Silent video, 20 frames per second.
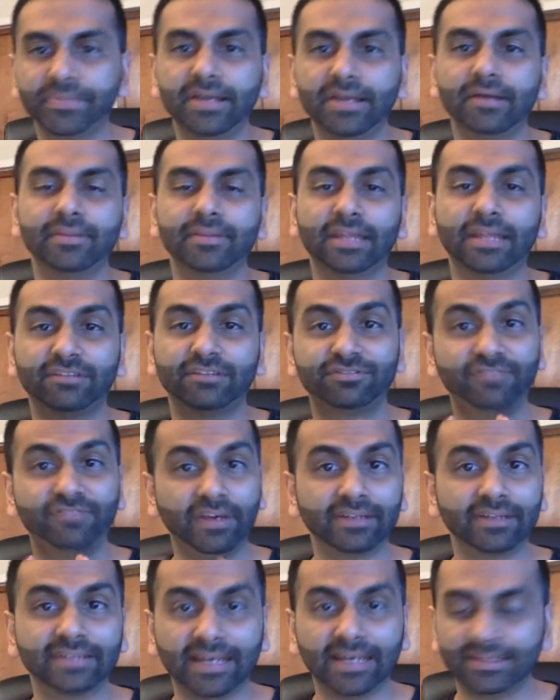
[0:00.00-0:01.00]
that's
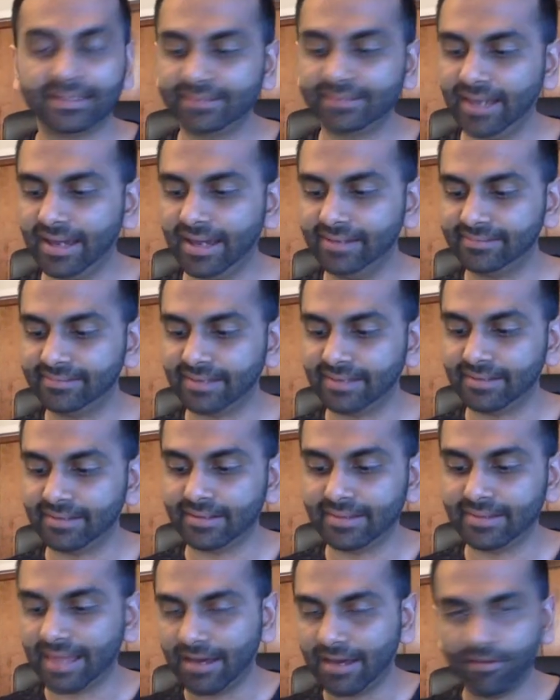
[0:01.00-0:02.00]
failed that test. And
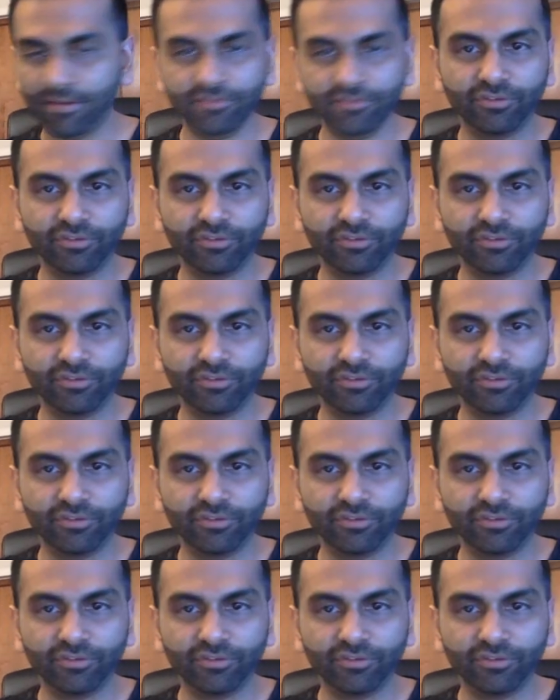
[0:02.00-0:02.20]
then that